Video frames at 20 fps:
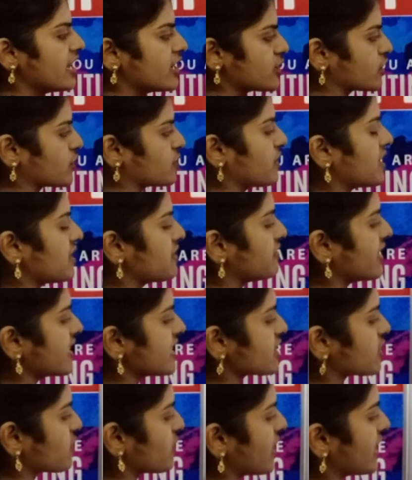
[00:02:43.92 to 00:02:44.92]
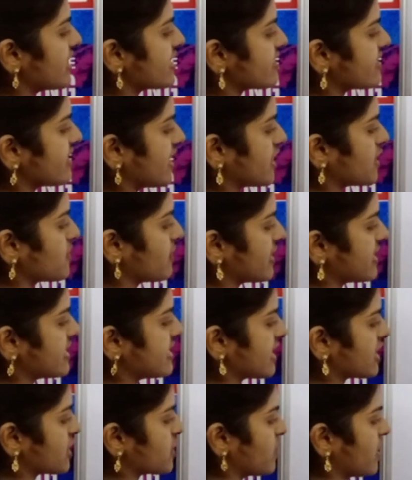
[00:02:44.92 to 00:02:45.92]
So 25 square is nothing but
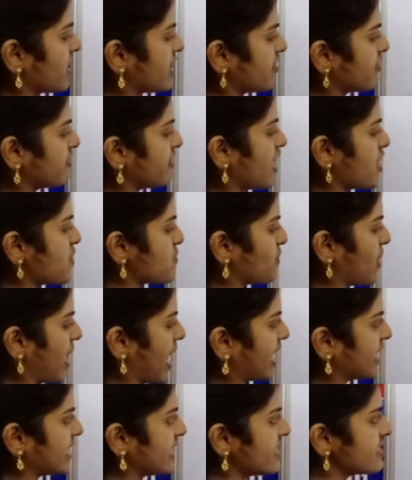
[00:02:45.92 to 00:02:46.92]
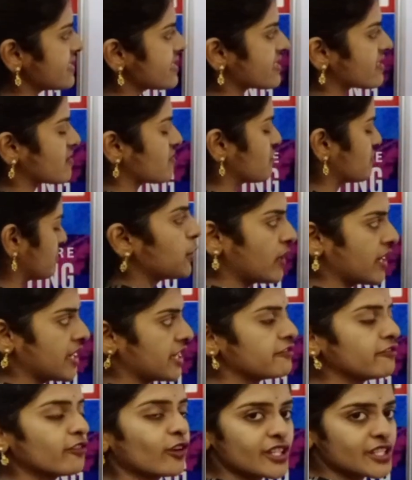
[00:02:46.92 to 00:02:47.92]
625 minus
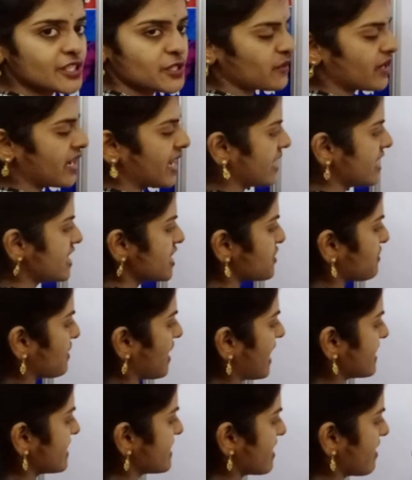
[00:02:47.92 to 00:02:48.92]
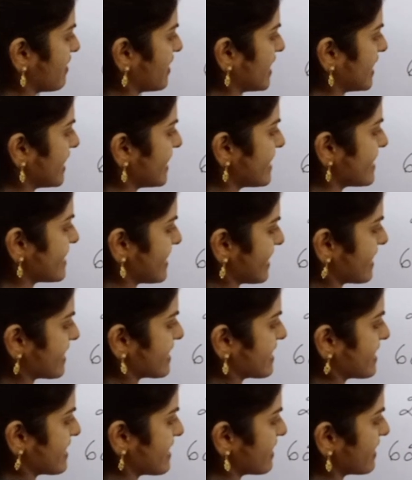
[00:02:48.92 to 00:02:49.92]
24 square is
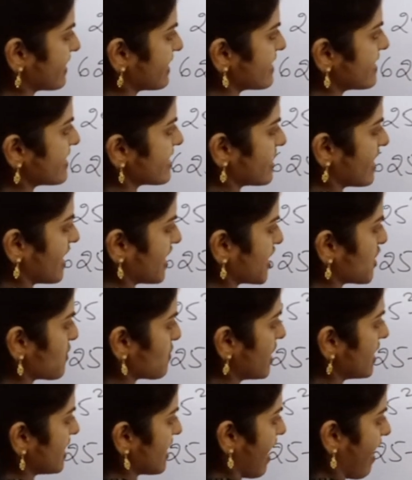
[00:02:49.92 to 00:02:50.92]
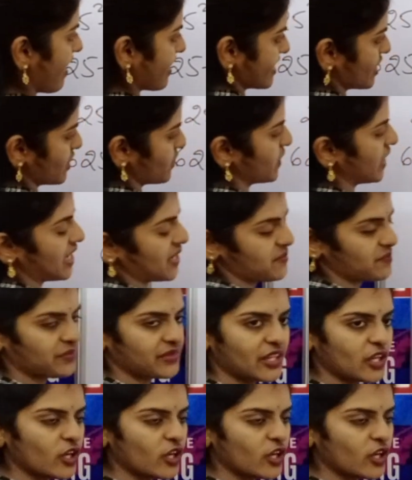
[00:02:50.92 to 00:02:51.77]
576. This is nothing but R square.